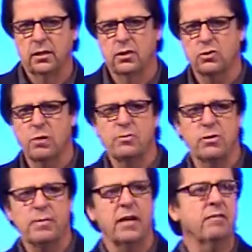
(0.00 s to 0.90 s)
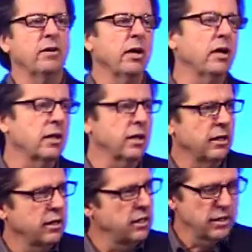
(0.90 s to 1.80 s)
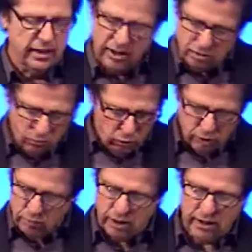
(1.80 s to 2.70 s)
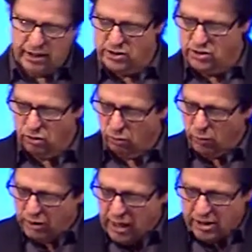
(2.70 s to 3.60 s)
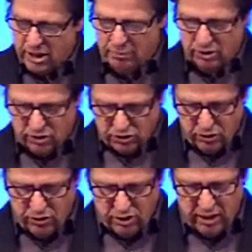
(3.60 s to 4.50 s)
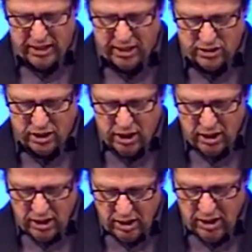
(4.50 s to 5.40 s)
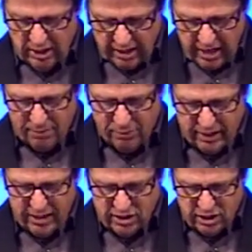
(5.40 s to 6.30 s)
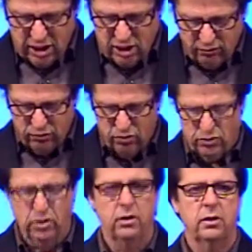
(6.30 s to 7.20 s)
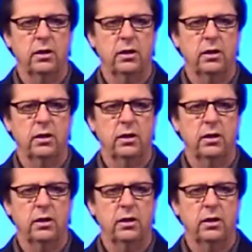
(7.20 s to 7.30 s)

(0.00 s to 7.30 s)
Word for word: The scriptures make it very clear and indicate on more than one occasion the Lord will not come until certain things take place in the future.